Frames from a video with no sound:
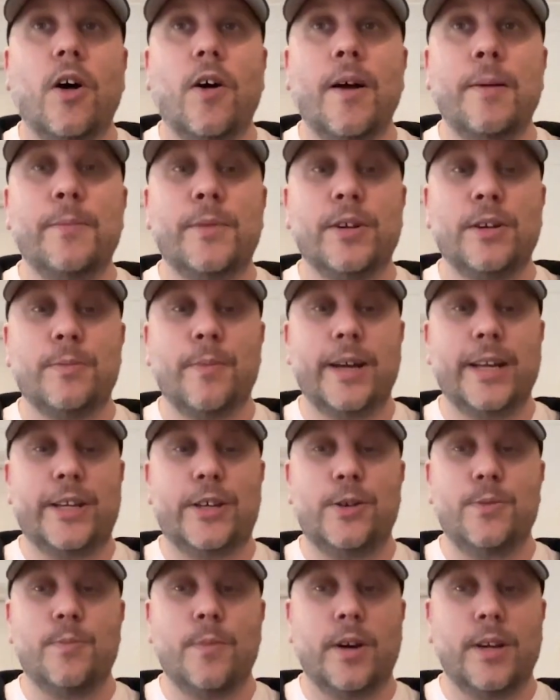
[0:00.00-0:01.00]
"I'm going to
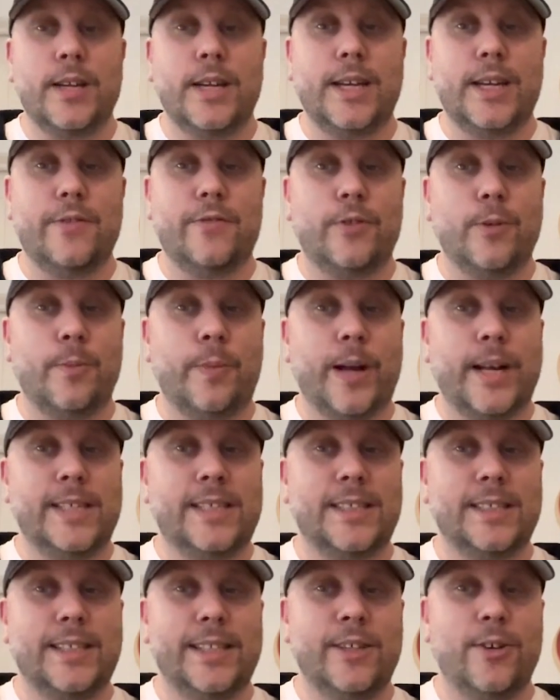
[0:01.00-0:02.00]
make you money for
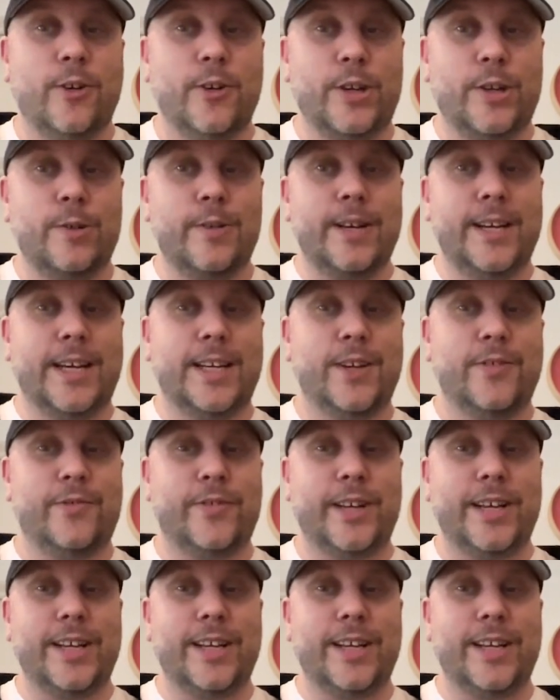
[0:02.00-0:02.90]
basically not doing anything."